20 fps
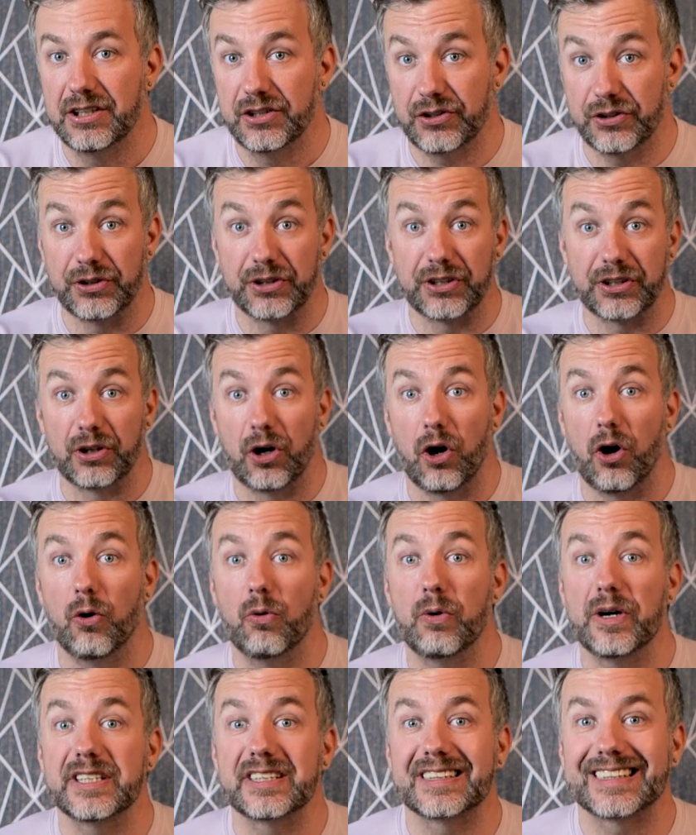So you can
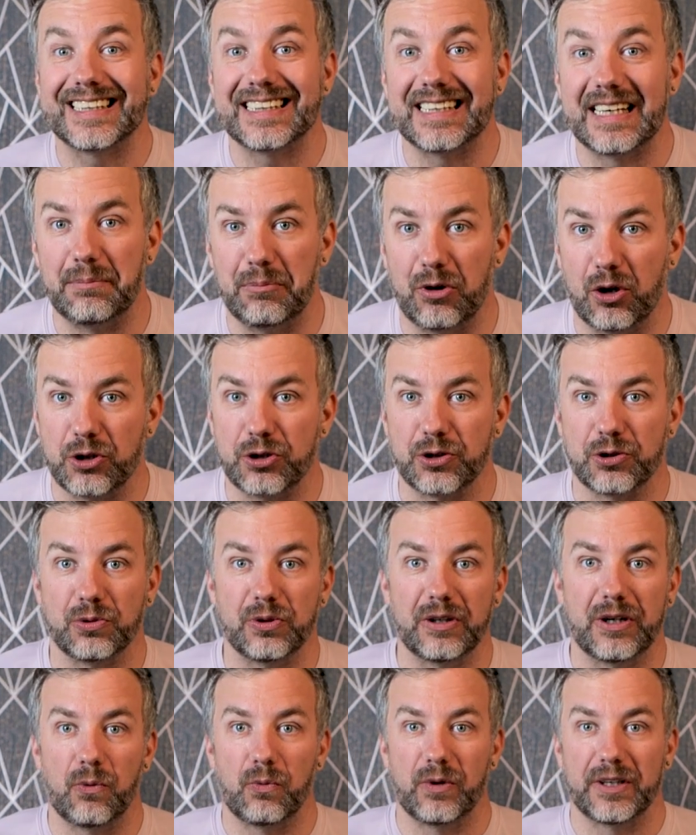always get a
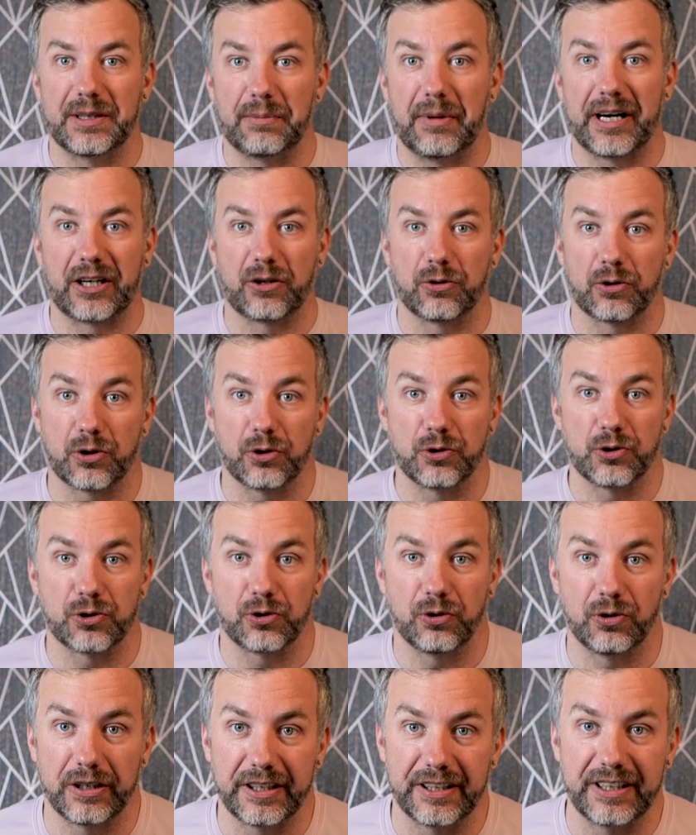module with a
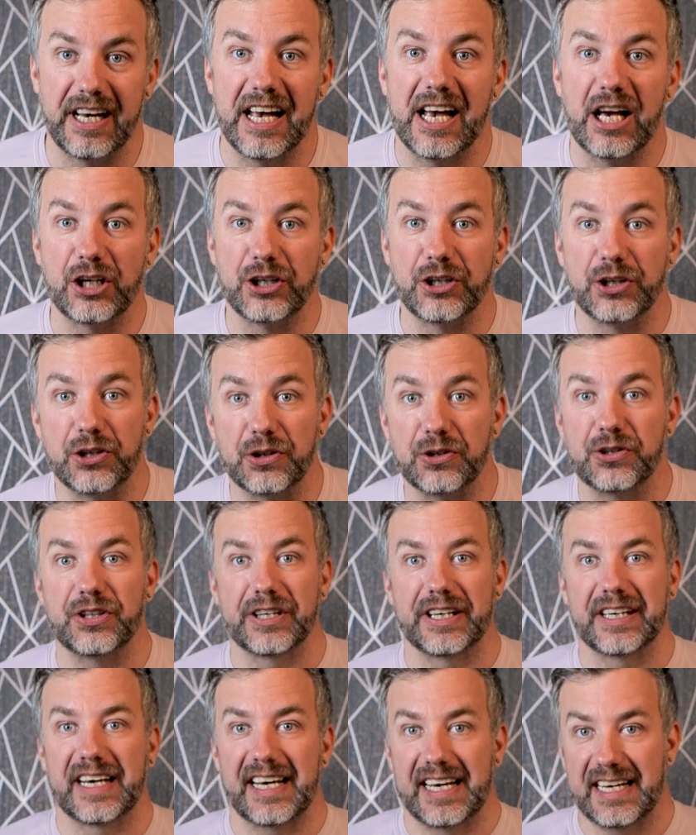microcontroller you
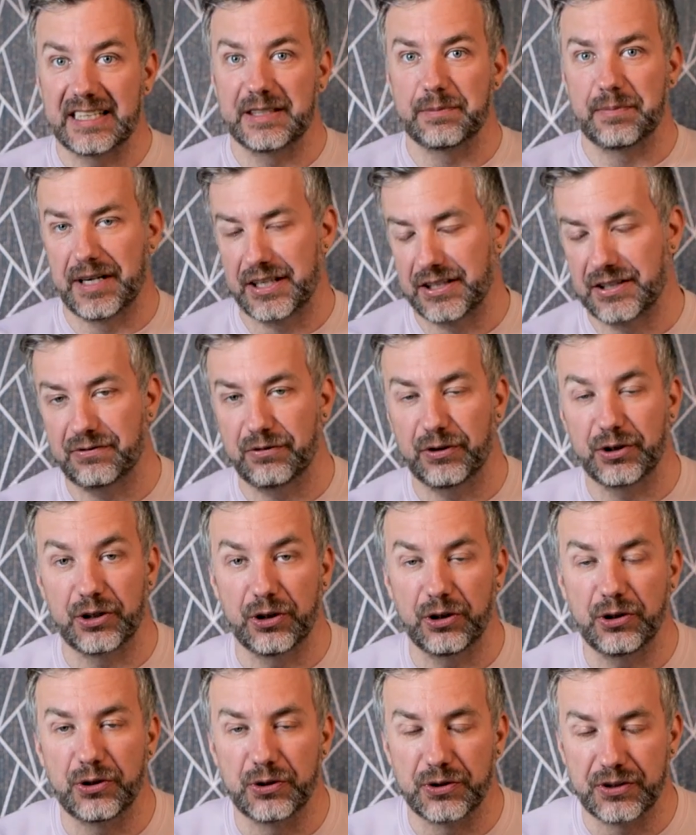think it's best for
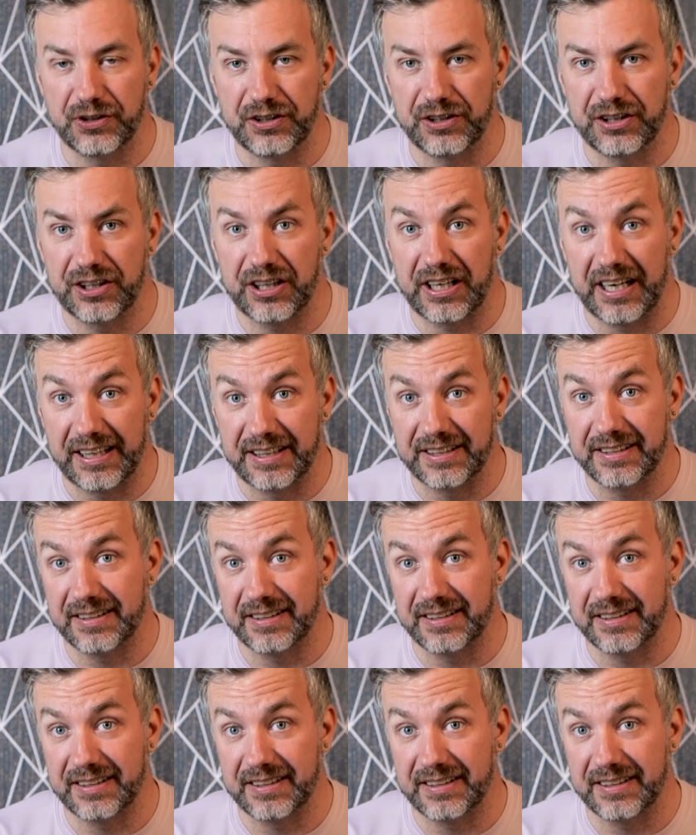your use case